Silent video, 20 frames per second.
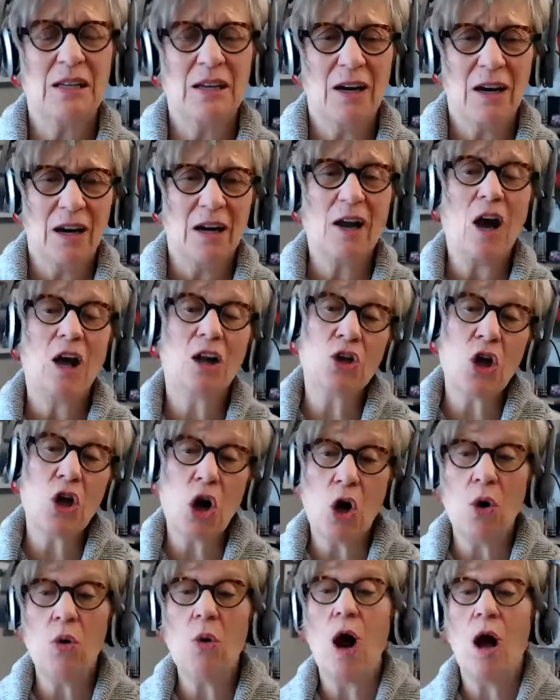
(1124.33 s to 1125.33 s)
I'll
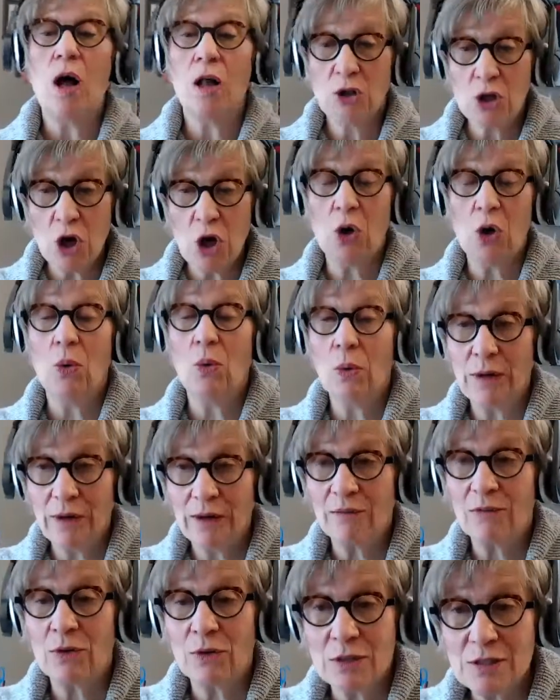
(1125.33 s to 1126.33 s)
know
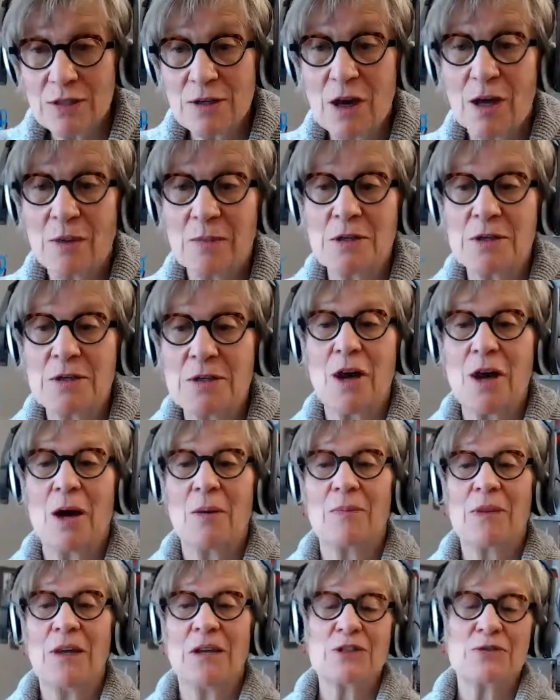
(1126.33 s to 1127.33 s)
whenever it's time to stop.
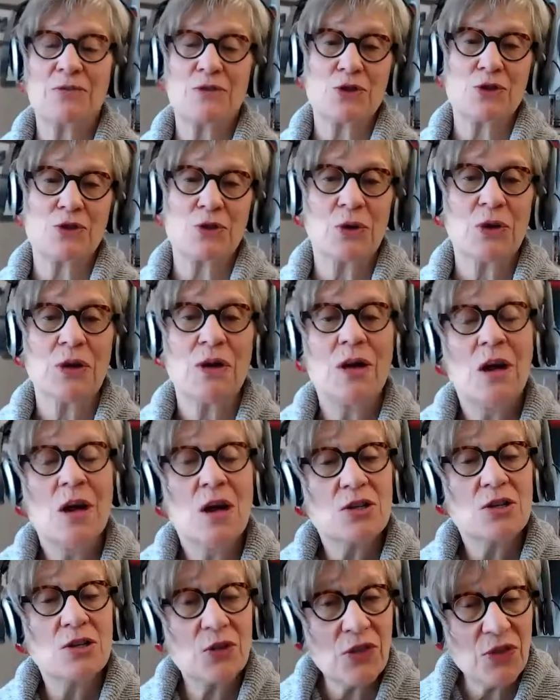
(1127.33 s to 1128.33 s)
That's for sure.
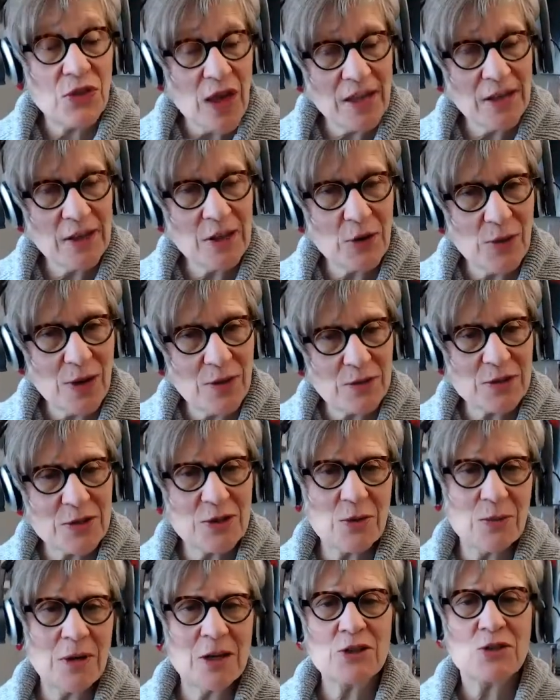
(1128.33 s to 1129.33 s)
So thank you ever so
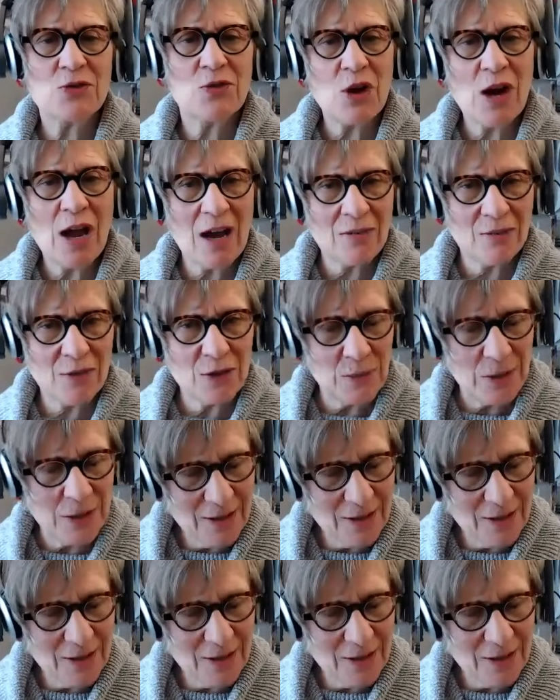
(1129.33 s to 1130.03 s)
much for having me.